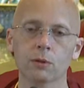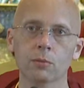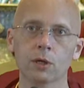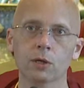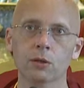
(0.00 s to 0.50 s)

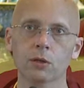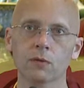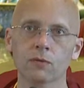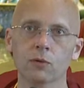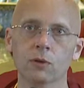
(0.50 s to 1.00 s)
make the
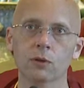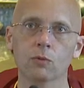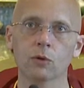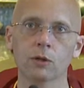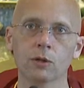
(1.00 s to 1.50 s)
gift
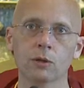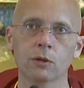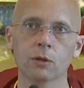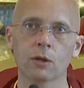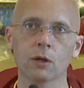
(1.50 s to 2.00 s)
when they're
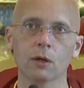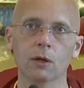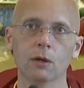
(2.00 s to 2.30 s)
there.